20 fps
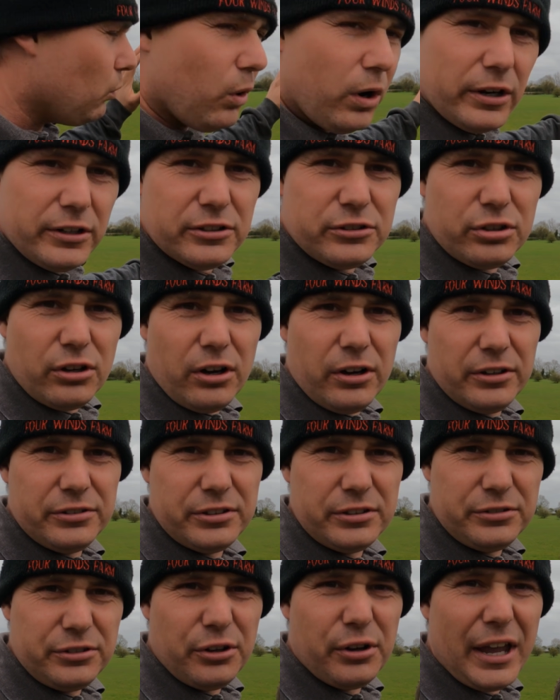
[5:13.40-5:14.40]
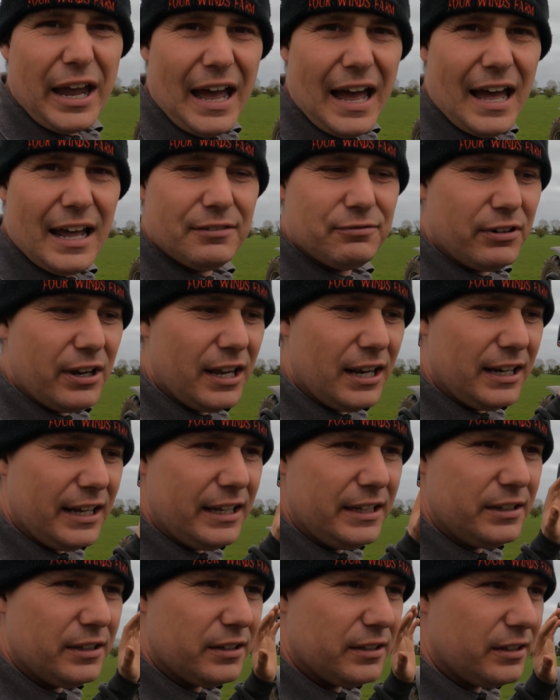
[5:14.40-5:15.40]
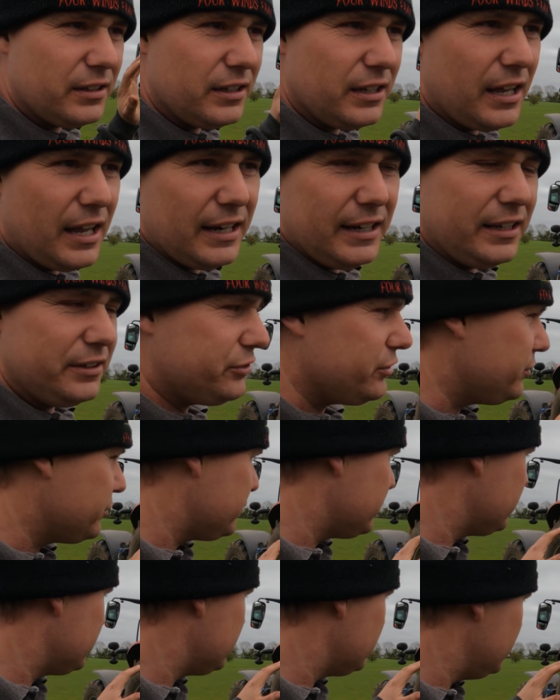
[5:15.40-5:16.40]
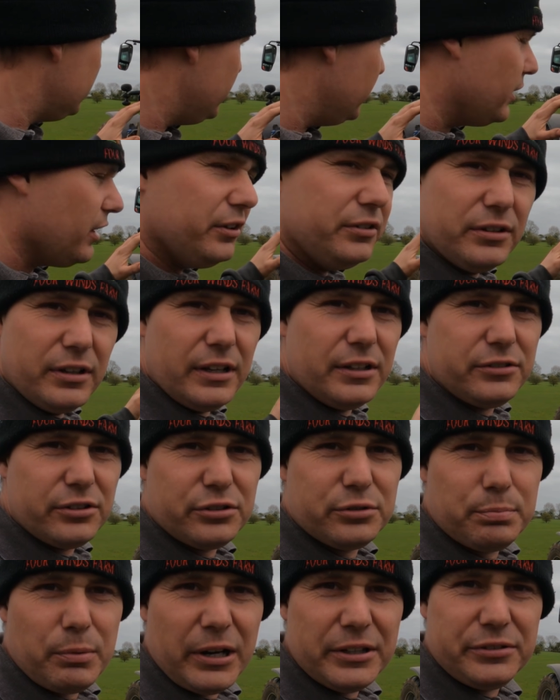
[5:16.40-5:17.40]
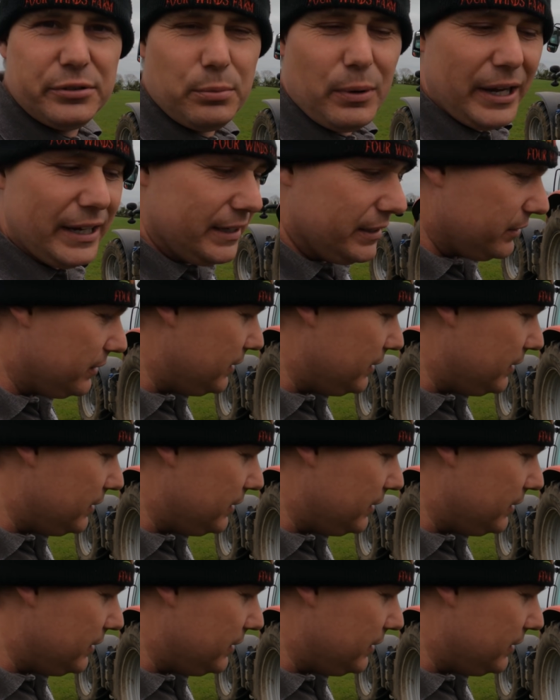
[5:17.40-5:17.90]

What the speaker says: wider tyres as you can, really, and it just, you know, it just spreads your weight,